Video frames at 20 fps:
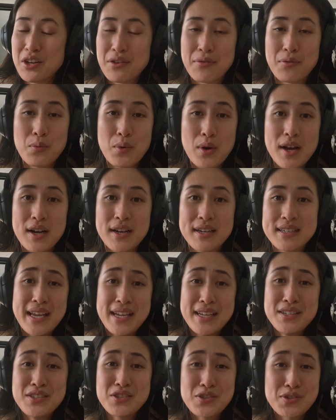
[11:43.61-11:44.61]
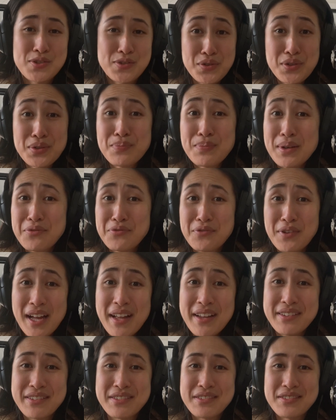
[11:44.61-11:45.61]
of work, it should be
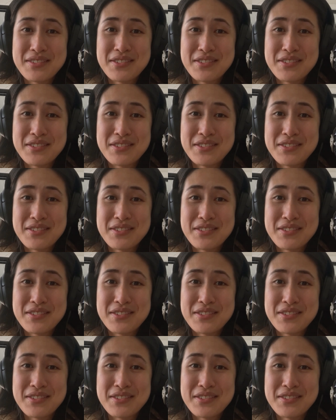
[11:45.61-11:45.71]
fun.